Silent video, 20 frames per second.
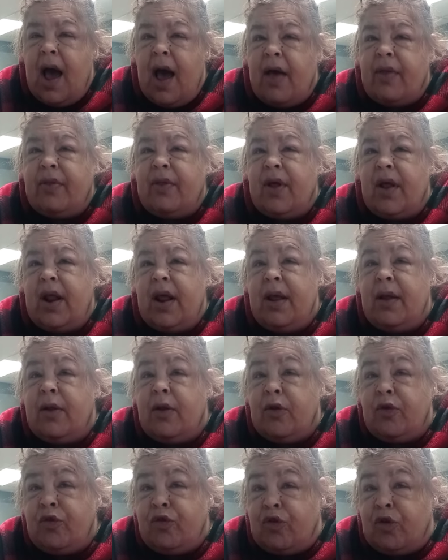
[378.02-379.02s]
and that
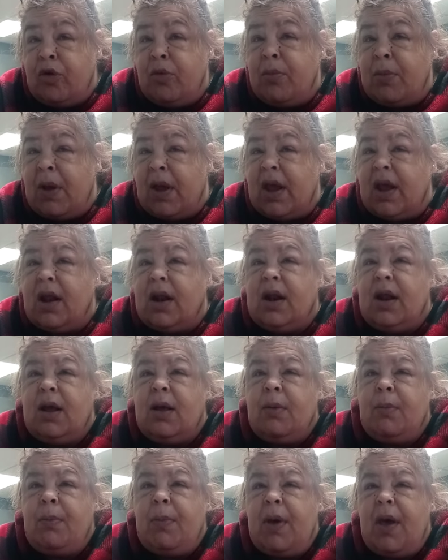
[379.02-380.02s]
do make an
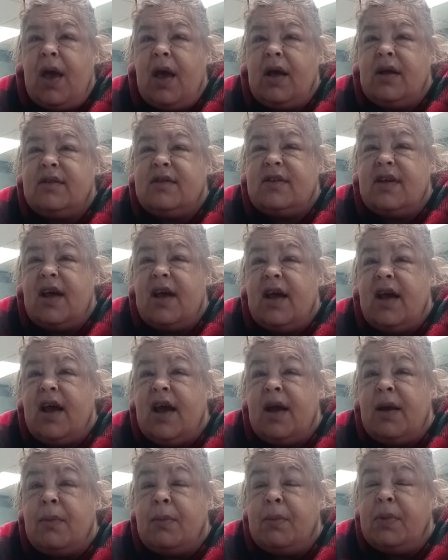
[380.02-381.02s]
impact
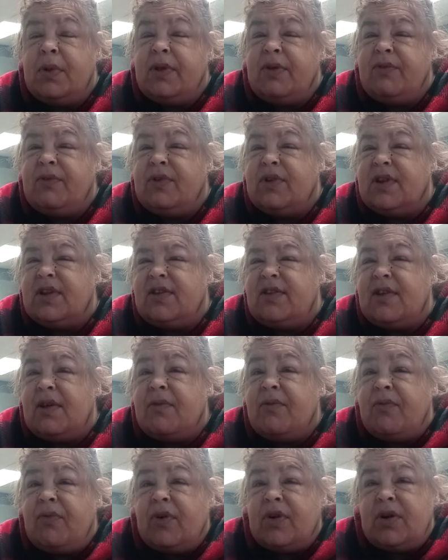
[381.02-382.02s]
and believe in the
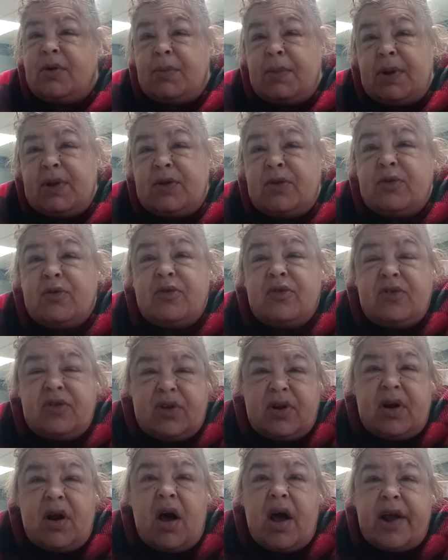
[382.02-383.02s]
same fundamentals
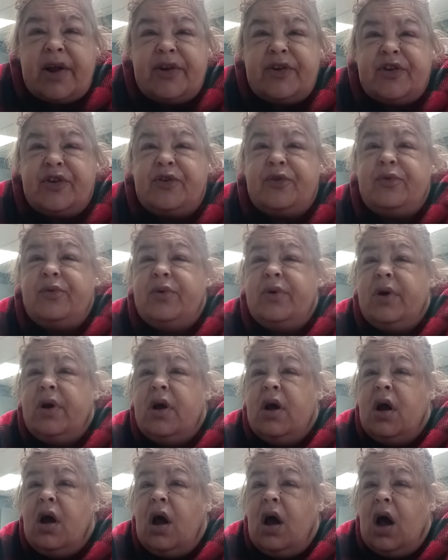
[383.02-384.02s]
that I do
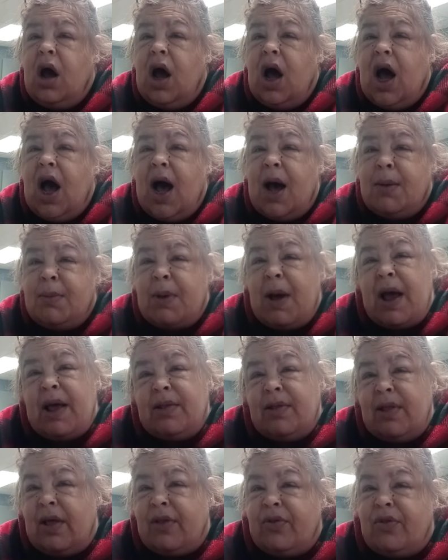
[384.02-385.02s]
um,
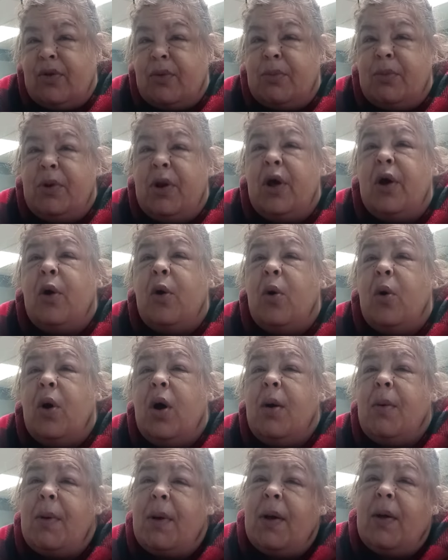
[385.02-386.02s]
I let them know
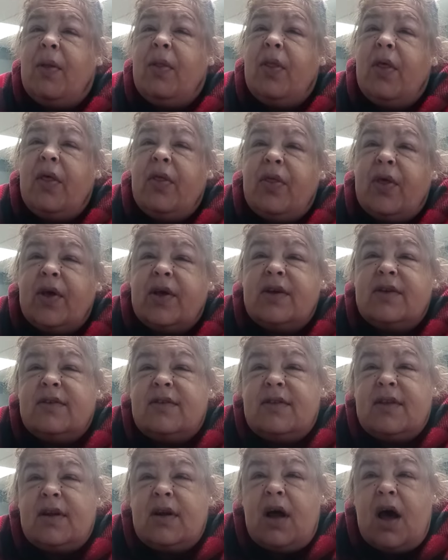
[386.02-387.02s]
about the
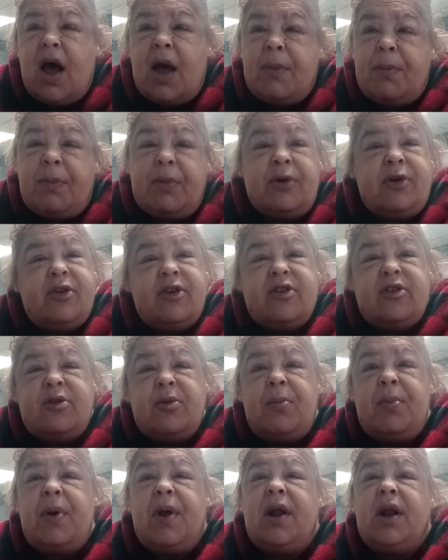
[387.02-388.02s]
things that I
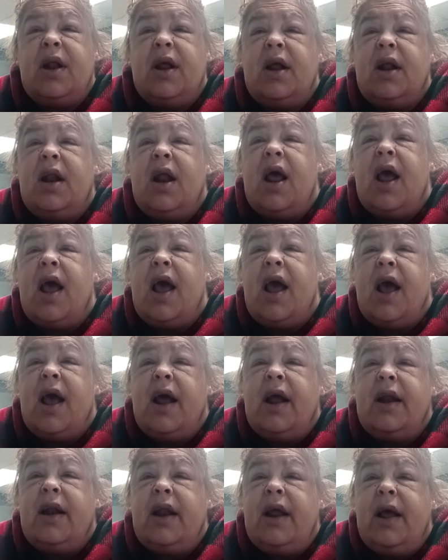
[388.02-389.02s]
participate in
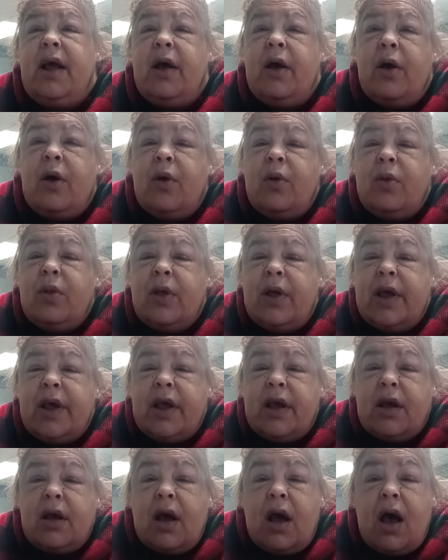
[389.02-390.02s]
and how,
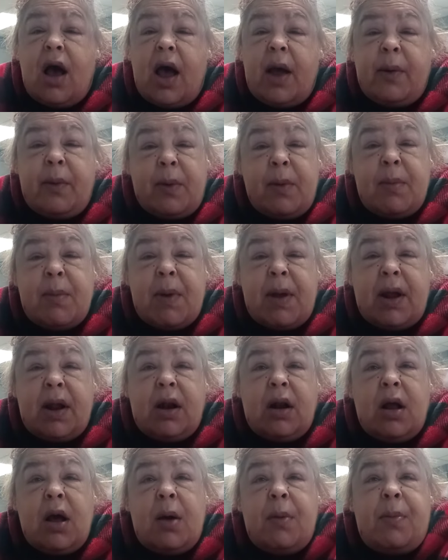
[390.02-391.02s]
like, I
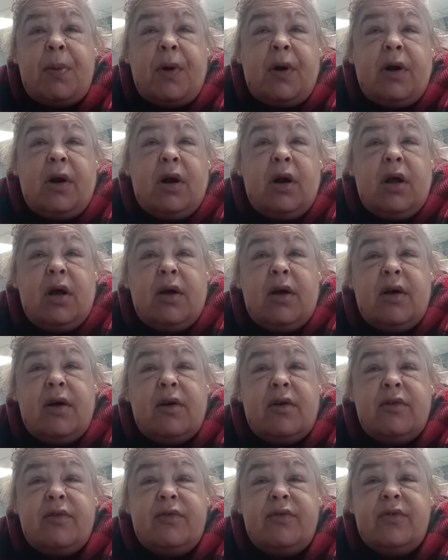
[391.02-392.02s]
remain a part
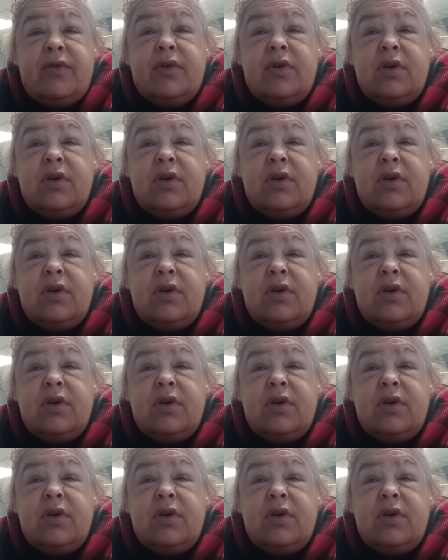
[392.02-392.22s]
of